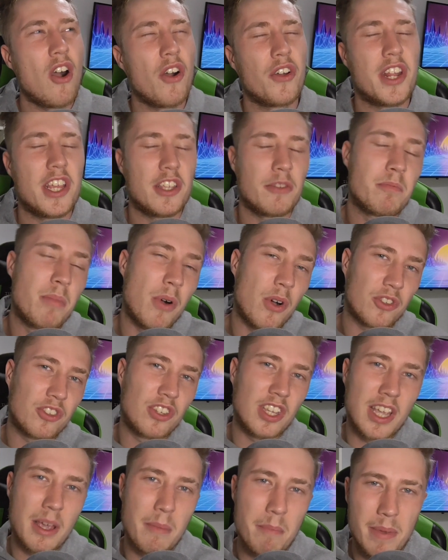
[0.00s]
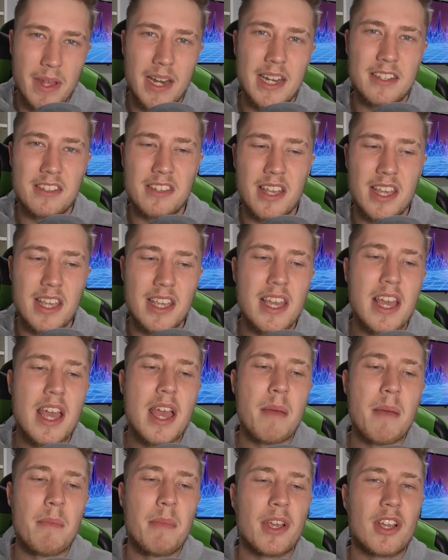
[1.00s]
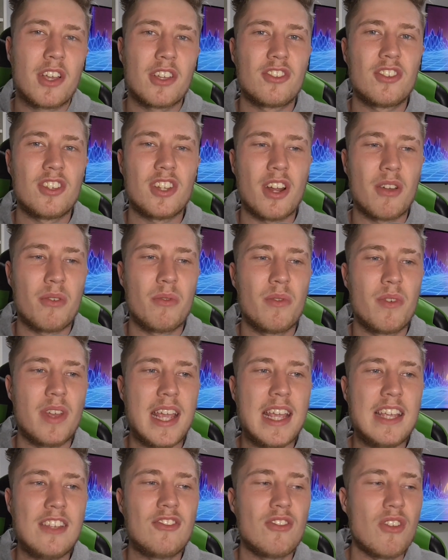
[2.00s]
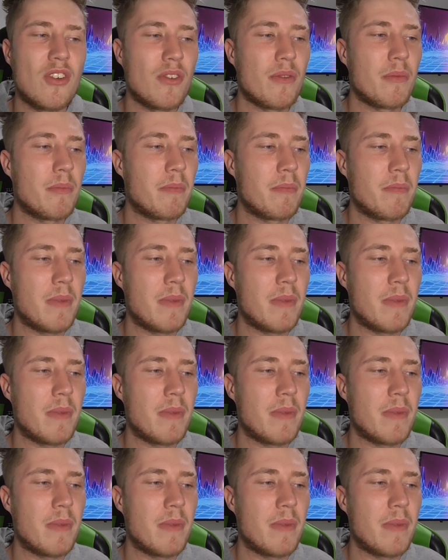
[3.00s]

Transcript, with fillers: on his boxing ability because you know he's not